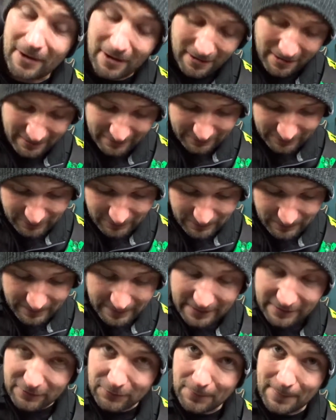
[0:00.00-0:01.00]
onto
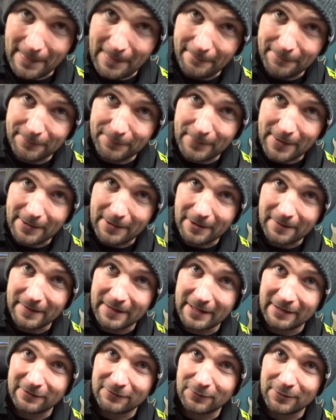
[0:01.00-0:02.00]
the 12th fret on the
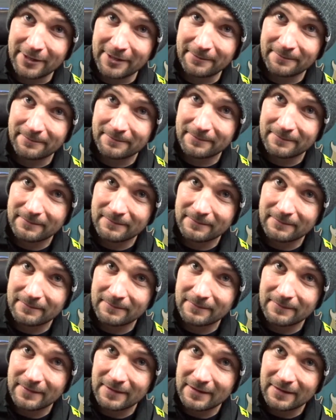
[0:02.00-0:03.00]
E string,
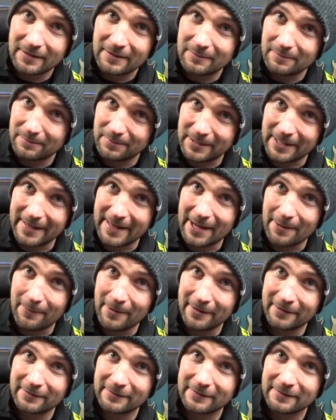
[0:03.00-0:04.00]
play that
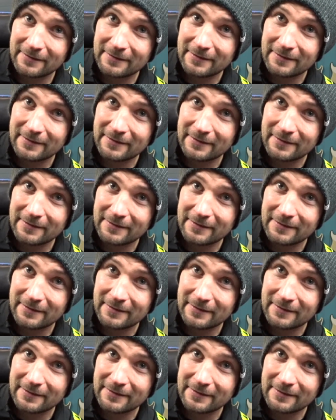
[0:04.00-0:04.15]
once.